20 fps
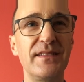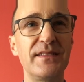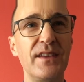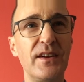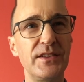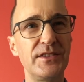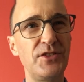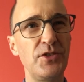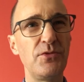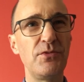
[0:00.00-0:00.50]

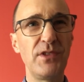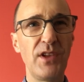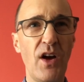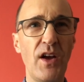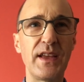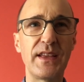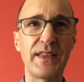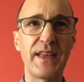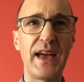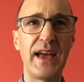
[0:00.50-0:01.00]
Now I do
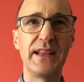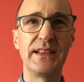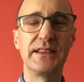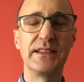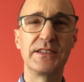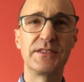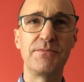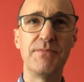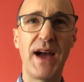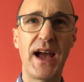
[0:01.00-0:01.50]
like the
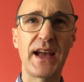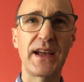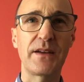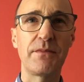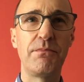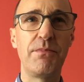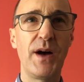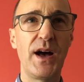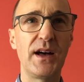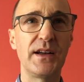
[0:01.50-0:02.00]
headless
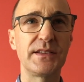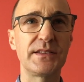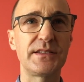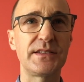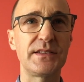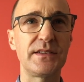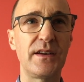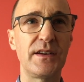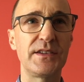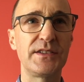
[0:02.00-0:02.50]
Mac,
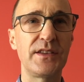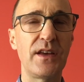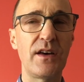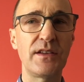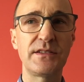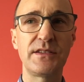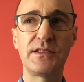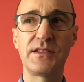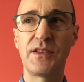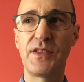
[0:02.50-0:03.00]
but I
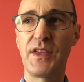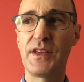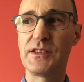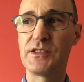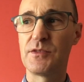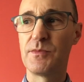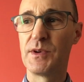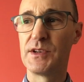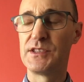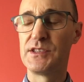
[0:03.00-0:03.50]
started to think
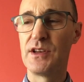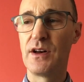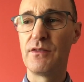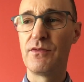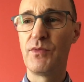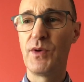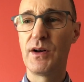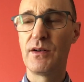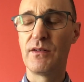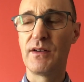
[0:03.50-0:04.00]
to
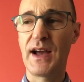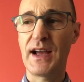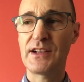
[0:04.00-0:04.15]
myself, well,